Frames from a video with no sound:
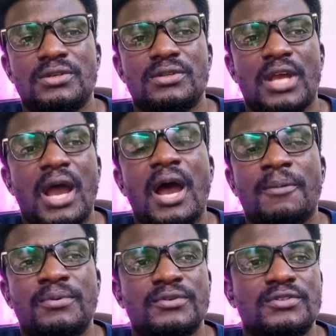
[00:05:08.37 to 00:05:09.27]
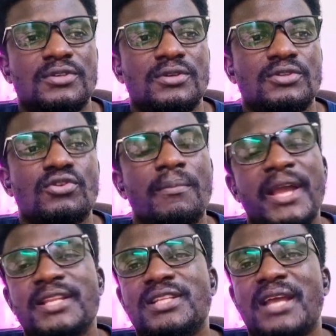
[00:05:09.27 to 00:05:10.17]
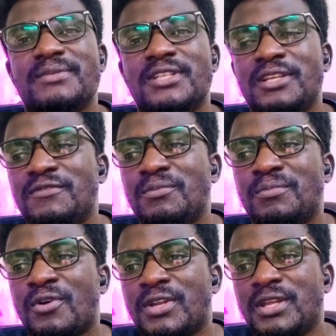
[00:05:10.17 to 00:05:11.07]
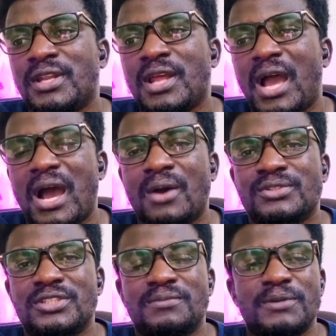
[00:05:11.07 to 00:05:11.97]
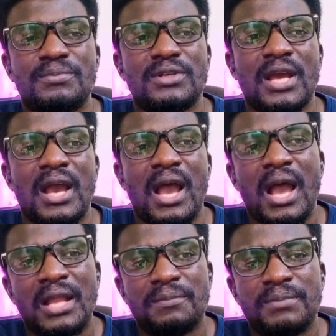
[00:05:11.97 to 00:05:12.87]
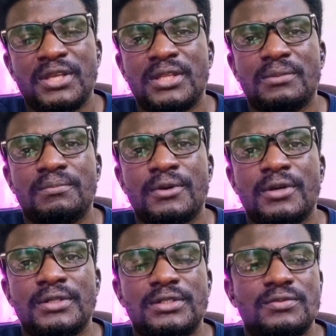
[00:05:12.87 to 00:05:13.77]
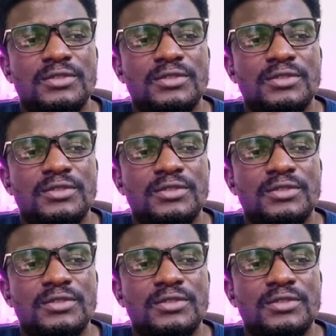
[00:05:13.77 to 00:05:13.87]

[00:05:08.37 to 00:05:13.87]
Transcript: That happens. So many times in even burning houses, people that had been burnt,